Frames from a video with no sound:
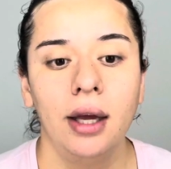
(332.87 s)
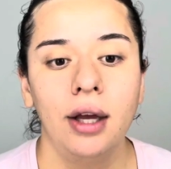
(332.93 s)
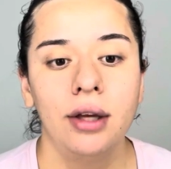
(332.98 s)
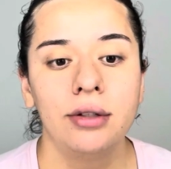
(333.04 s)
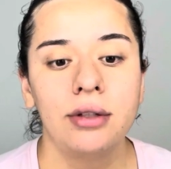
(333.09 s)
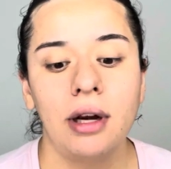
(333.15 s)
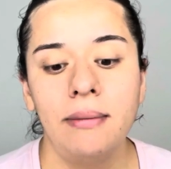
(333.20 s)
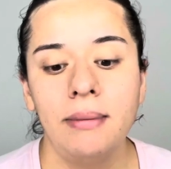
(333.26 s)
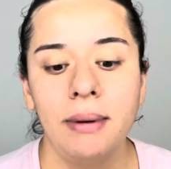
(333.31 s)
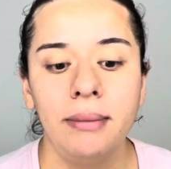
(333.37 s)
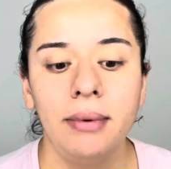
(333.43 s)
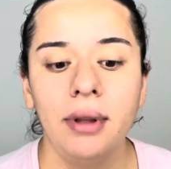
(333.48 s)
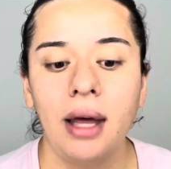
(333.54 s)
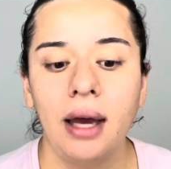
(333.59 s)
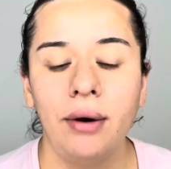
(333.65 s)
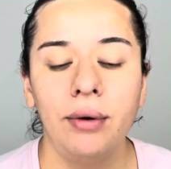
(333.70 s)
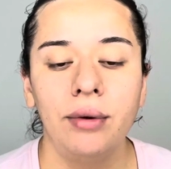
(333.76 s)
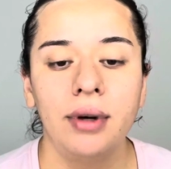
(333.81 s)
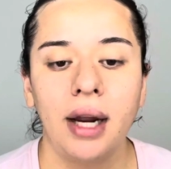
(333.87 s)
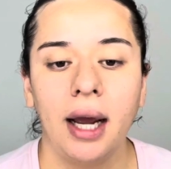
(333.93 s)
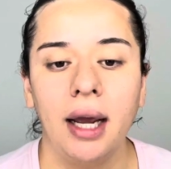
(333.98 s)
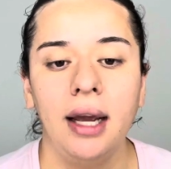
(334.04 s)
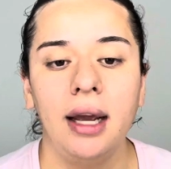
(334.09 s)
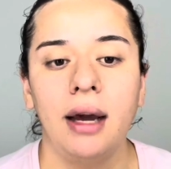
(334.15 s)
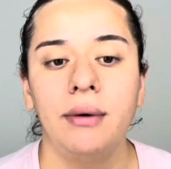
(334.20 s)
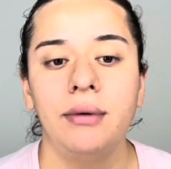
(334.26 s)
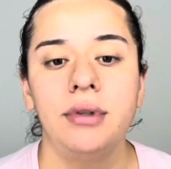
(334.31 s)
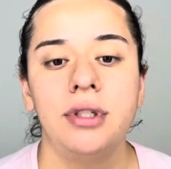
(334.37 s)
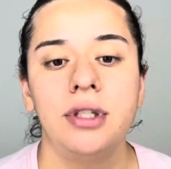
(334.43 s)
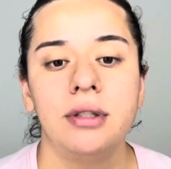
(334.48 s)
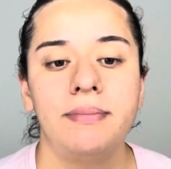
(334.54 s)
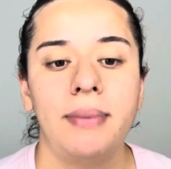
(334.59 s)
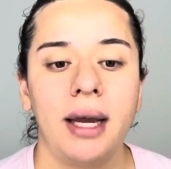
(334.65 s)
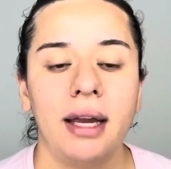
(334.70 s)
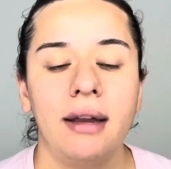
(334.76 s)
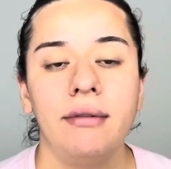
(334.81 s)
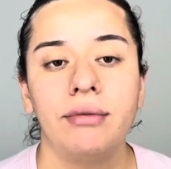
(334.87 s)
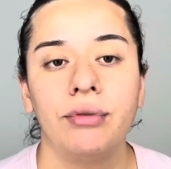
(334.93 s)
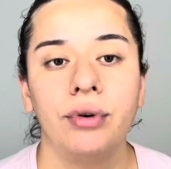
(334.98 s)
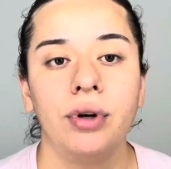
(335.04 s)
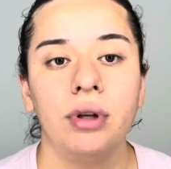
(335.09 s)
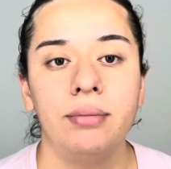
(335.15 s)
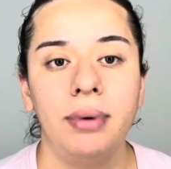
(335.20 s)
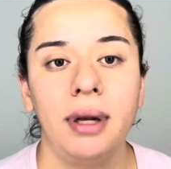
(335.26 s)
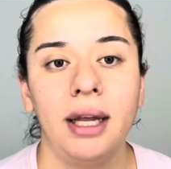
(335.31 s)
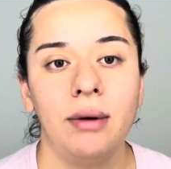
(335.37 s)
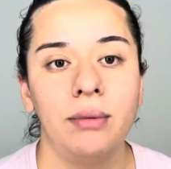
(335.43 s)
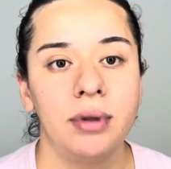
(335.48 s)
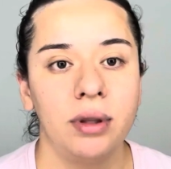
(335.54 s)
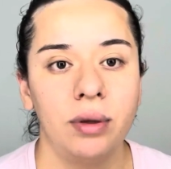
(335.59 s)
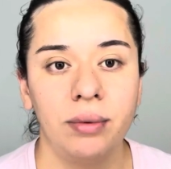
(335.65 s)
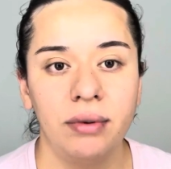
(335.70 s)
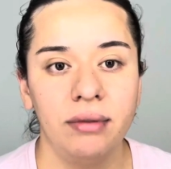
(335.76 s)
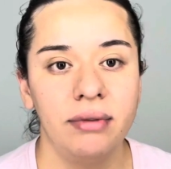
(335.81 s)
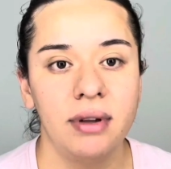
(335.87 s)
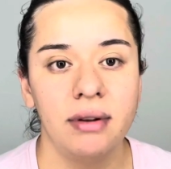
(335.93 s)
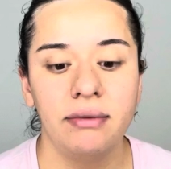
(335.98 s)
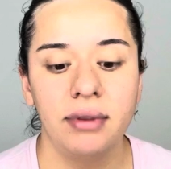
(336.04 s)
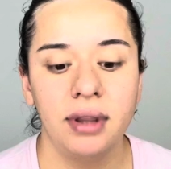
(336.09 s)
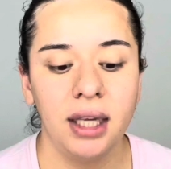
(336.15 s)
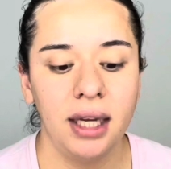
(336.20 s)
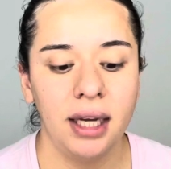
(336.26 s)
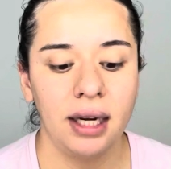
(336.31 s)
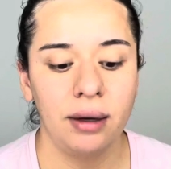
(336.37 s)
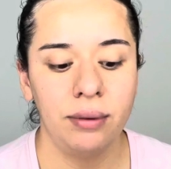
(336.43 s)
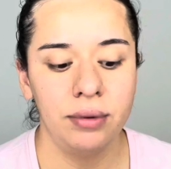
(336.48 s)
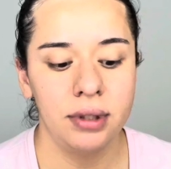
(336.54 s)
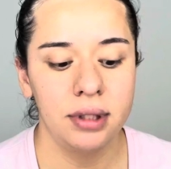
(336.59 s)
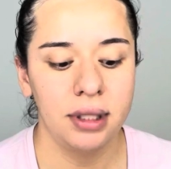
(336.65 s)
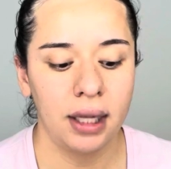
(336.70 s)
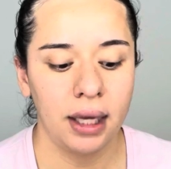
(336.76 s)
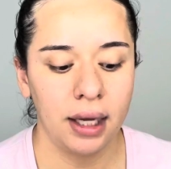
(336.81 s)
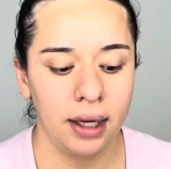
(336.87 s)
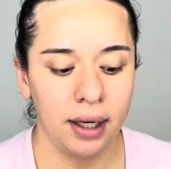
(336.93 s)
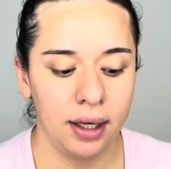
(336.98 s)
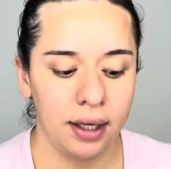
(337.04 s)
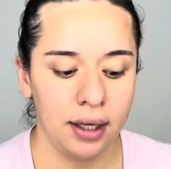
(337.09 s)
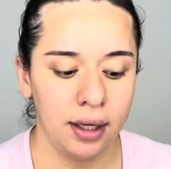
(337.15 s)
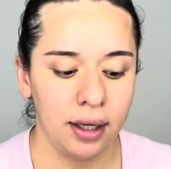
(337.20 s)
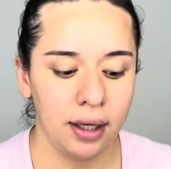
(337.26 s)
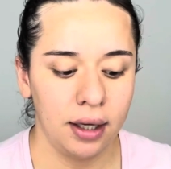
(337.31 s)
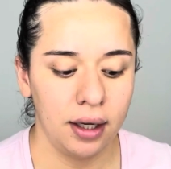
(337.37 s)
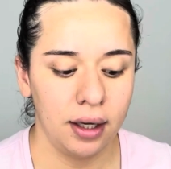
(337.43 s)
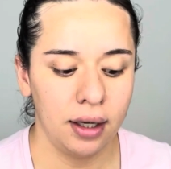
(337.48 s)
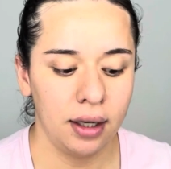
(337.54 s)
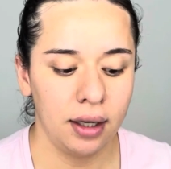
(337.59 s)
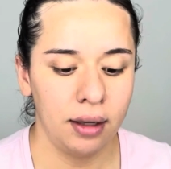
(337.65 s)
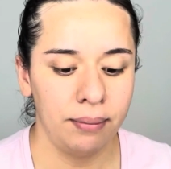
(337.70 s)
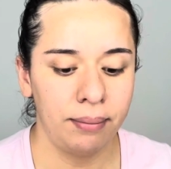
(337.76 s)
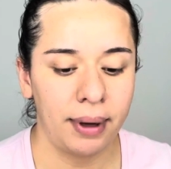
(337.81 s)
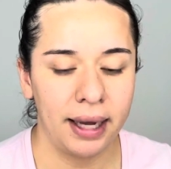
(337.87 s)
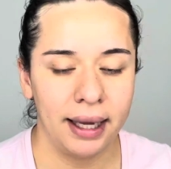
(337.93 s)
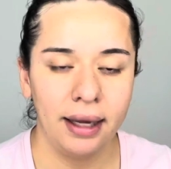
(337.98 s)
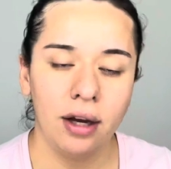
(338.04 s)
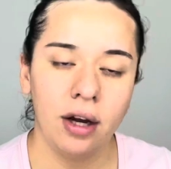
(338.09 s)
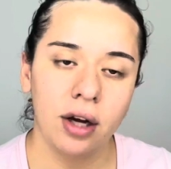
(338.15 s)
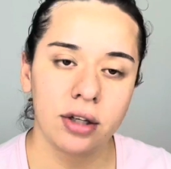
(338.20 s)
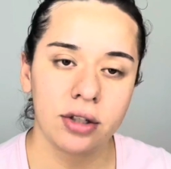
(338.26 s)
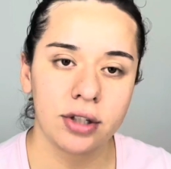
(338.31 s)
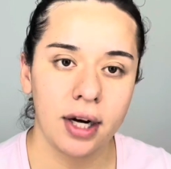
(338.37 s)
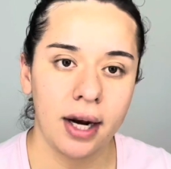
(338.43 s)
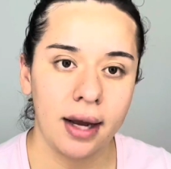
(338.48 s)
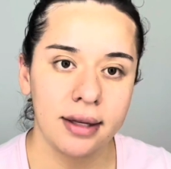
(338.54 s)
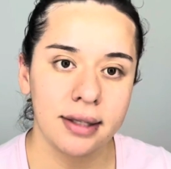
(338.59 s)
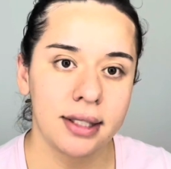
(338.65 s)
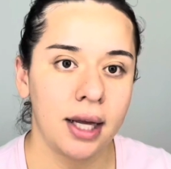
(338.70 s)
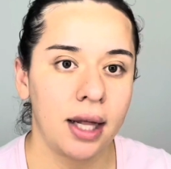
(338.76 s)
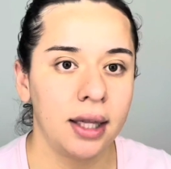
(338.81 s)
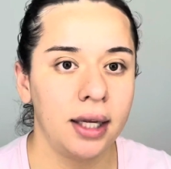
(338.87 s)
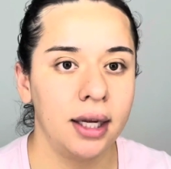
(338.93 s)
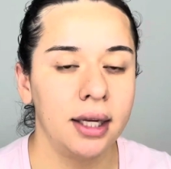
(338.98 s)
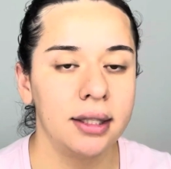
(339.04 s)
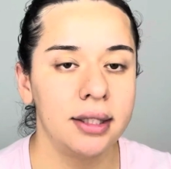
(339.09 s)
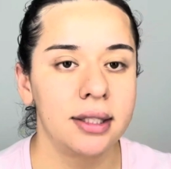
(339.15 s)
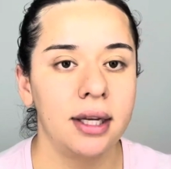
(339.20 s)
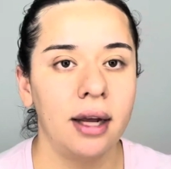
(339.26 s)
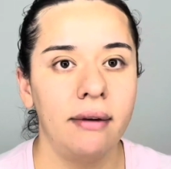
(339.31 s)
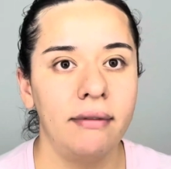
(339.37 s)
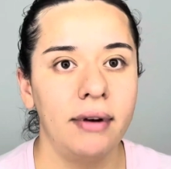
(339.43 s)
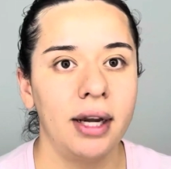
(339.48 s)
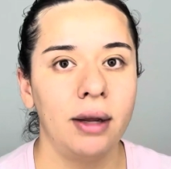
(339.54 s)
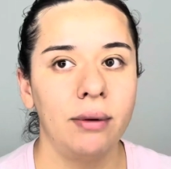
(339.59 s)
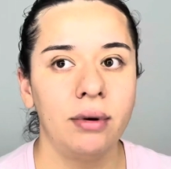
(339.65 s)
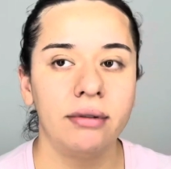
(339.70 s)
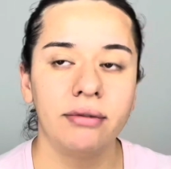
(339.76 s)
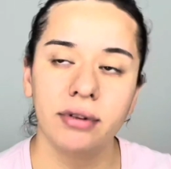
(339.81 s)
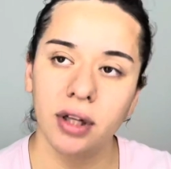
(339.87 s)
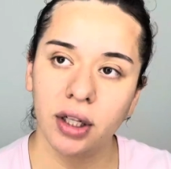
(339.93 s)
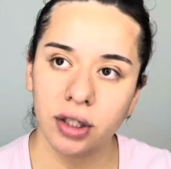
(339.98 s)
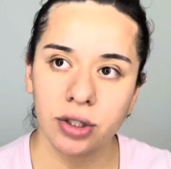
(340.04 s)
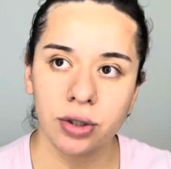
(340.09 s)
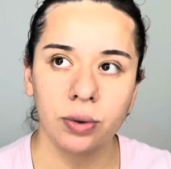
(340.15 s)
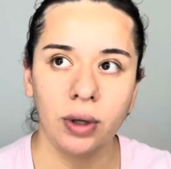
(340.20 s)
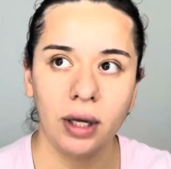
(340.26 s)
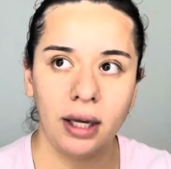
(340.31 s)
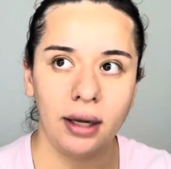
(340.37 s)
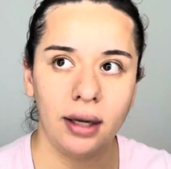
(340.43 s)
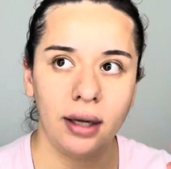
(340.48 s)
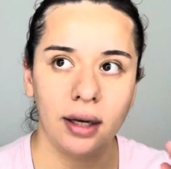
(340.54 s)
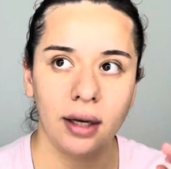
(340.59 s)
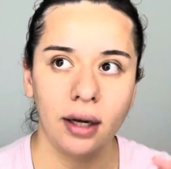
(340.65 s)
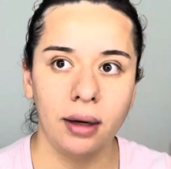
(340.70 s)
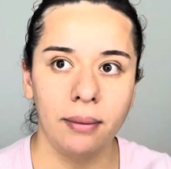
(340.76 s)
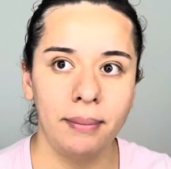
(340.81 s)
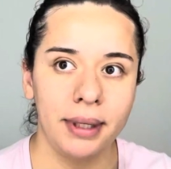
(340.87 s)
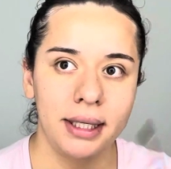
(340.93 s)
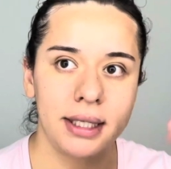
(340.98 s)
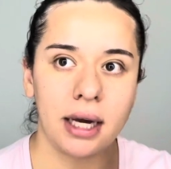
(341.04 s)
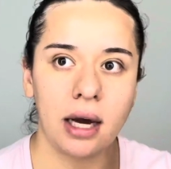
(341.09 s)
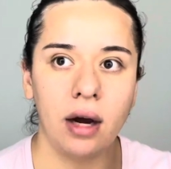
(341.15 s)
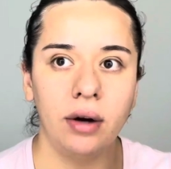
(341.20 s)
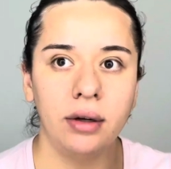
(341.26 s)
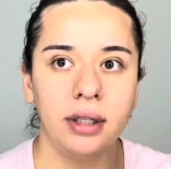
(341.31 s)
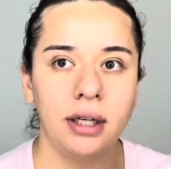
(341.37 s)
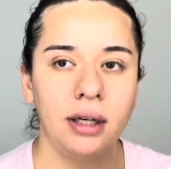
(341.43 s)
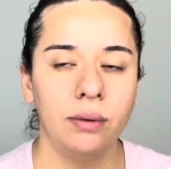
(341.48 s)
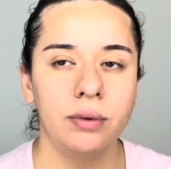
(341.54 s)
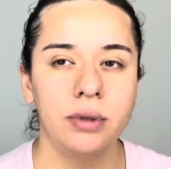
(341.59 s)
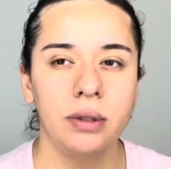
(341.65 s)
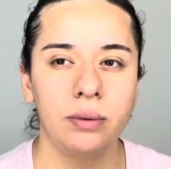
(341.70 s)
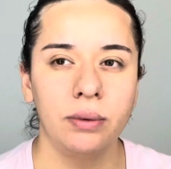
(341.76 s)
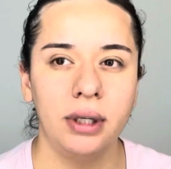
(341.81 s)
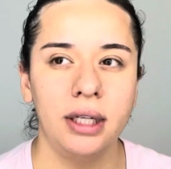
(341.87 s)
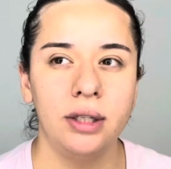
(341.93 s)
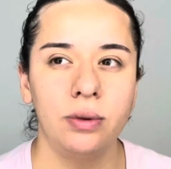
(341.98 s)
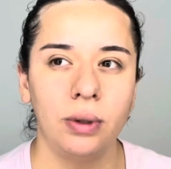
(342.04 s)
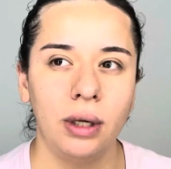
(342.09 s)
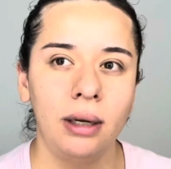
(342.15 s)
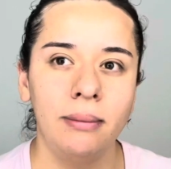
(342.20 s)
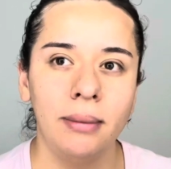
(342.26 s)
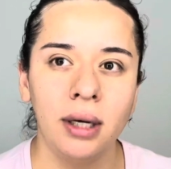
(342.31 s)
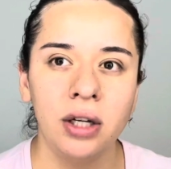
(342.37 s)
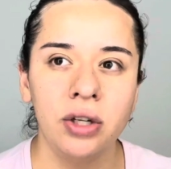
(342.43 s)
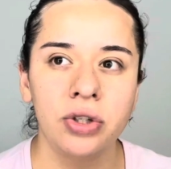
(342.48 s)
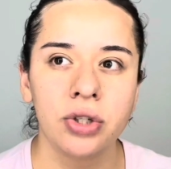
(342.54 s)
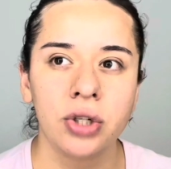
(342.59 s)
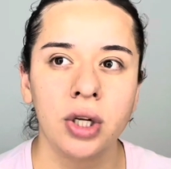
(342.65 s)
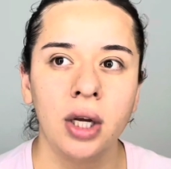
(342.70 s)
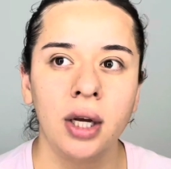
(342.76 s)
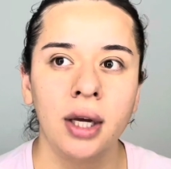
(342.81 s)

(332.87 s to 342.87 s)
So I remember that whole night I was just back and forth playing with the 150, and I was like buying contracts, selling and stuff, and it would fluctuate up and down and it wasn't really doing much.